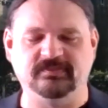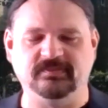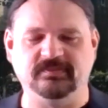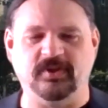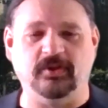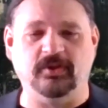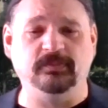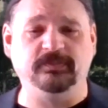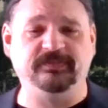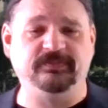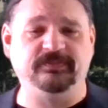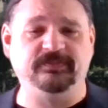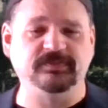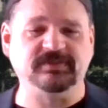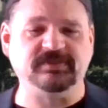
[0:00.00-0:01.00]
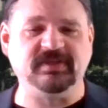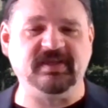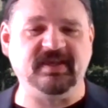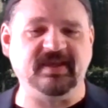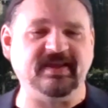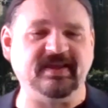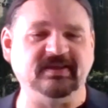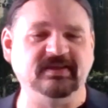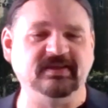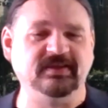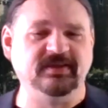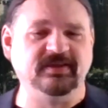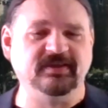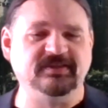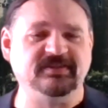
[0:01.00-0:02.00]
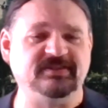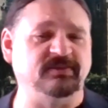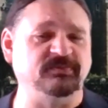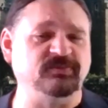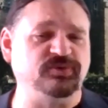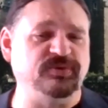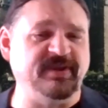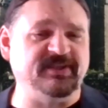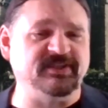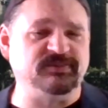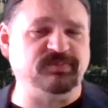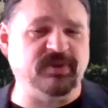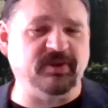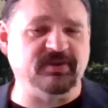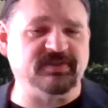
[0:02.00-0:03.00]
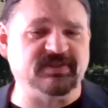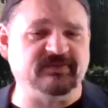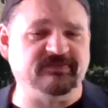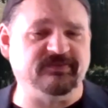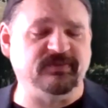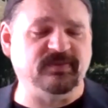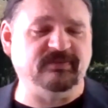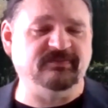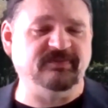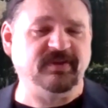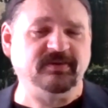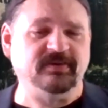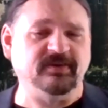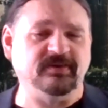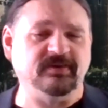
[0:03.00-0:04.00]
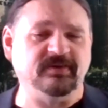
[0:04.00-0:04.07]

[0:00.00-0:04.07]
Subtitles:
hope to get some transparency from the vendor.